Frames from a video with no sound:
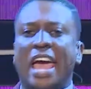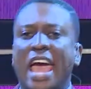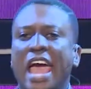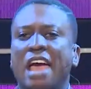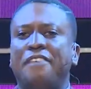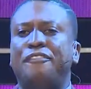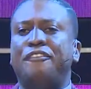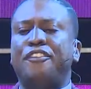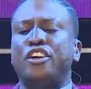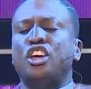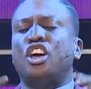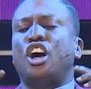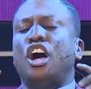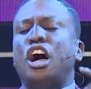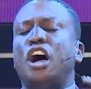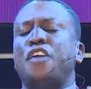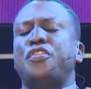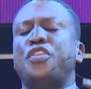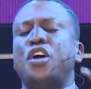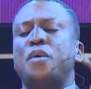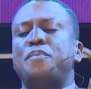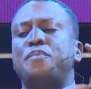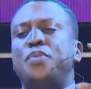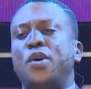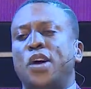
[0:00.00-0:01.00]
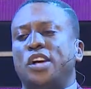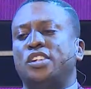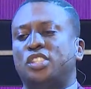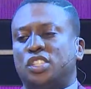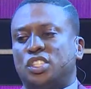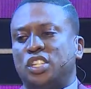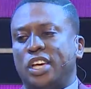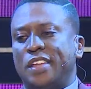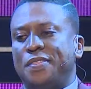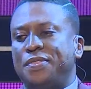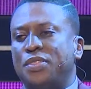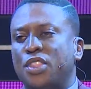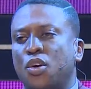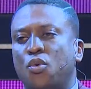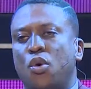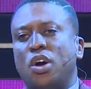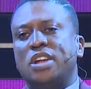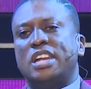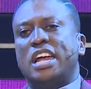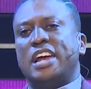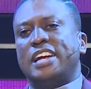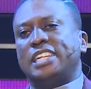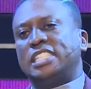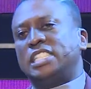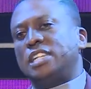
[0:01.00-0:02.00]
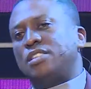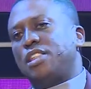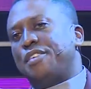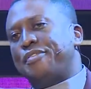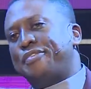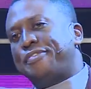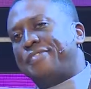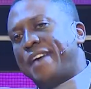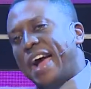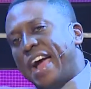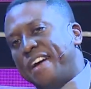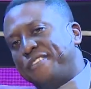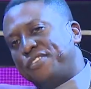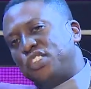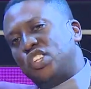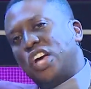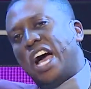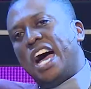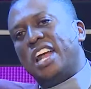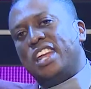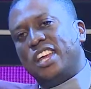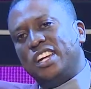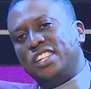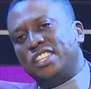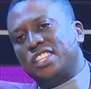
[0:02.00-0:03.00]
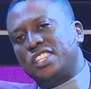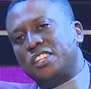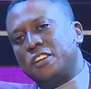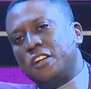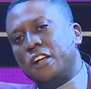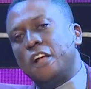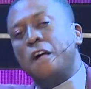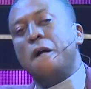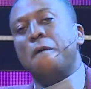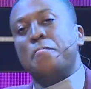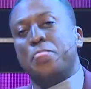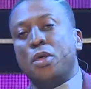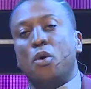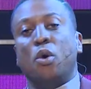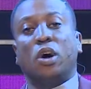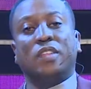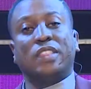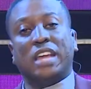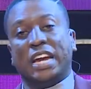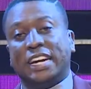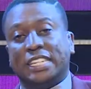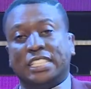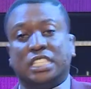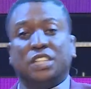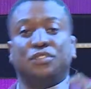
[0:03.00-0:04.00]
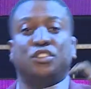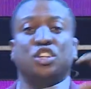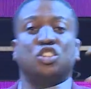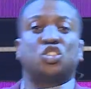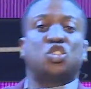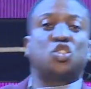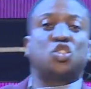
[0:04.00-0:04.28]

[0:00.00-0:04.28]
every other person, the one that I said the 5 talents, the one that received the